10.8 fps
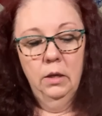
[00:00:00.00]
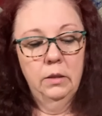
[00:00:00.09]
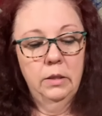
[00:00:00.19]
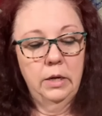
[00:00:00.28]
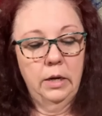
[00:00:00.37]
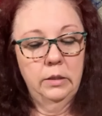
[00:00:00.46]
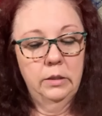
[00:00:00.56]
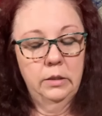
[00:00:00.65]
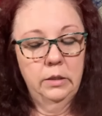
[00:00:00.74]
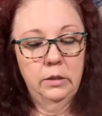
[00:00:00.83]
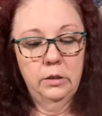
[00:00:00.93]
that I
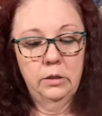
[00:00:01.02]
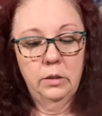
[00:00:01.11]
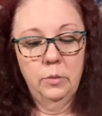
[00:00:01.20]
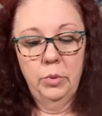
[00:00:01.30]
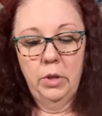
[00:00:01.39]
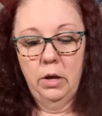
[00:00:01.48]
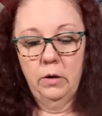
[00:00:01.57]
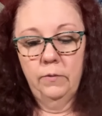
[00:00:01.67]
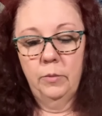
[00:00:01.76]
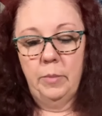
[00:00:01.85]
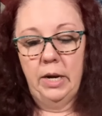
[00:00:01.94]
stitched the block
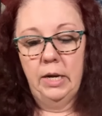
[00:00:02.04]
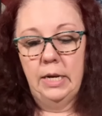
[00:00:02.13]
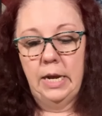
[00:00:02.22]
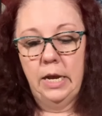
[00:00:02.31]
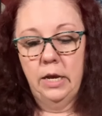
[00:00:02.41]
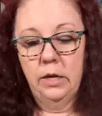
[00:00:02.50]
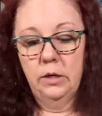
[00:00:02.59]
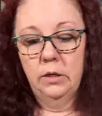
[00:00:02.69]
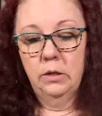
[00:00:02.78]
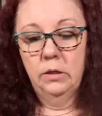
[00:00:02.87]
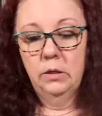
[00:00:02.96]
for my dad